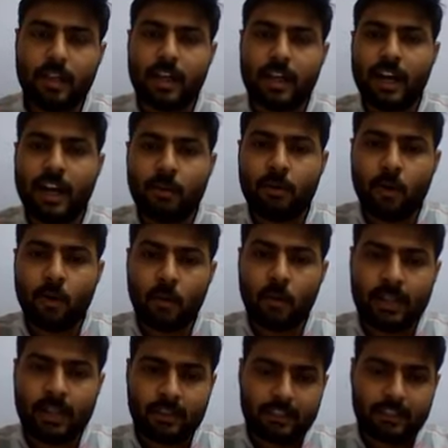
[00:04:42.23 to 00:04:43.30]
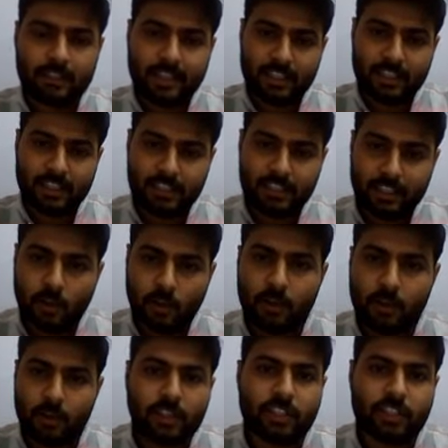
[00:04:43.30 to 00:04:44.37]
Now no one can sit
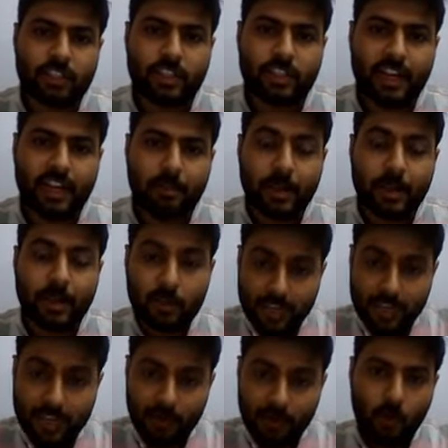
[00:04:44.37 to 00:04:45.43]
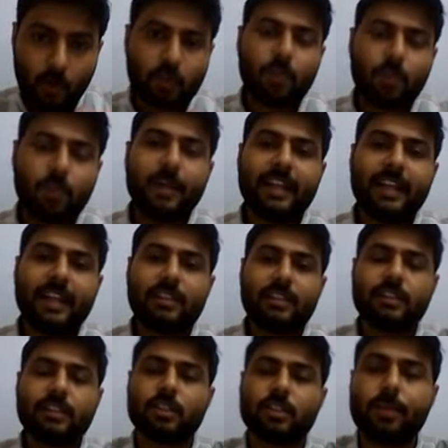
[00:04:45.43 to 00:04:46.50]
on this chair because I occupy
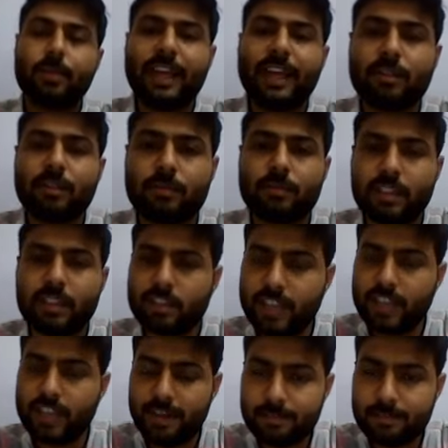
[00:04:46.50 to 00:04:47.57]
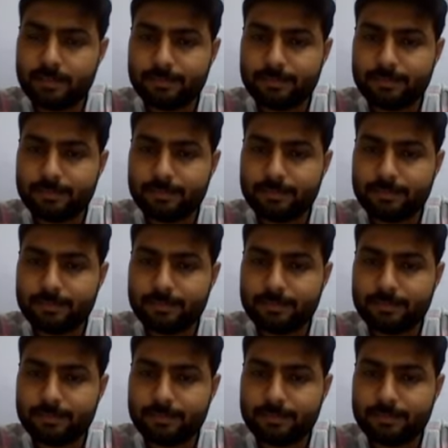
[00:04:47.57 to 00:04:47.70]
space of this chair.